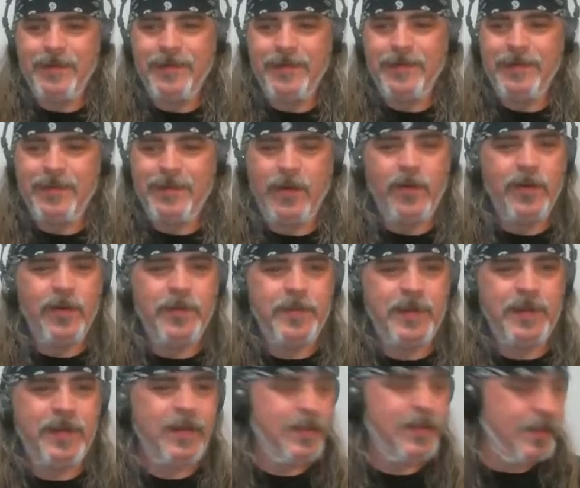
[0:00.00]
No, I've
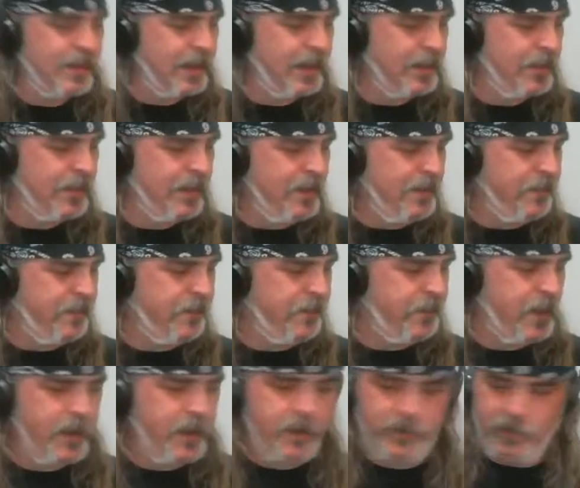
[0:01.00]
been in there like, where the
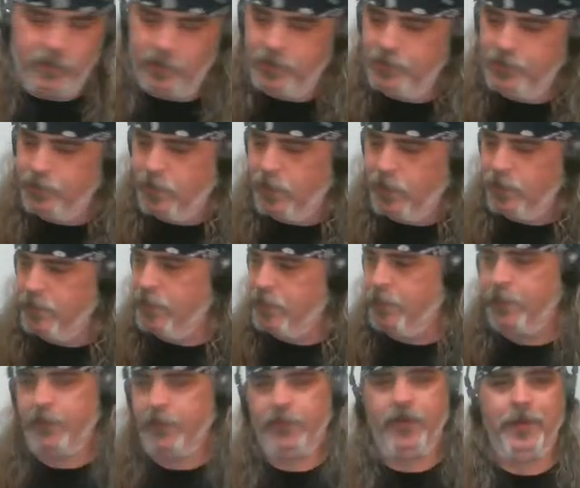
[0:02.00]
fuck is all this water
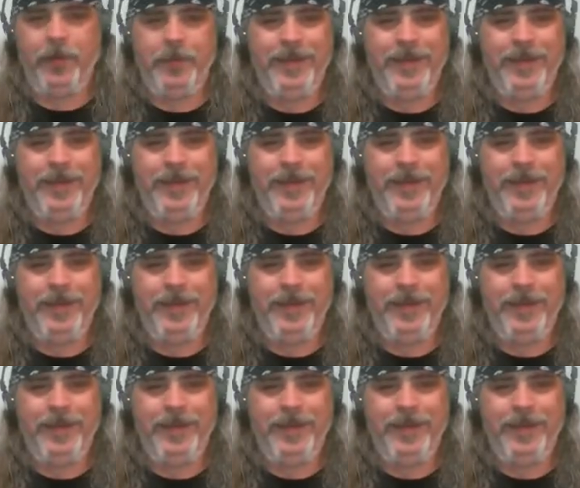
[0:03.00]
coming from?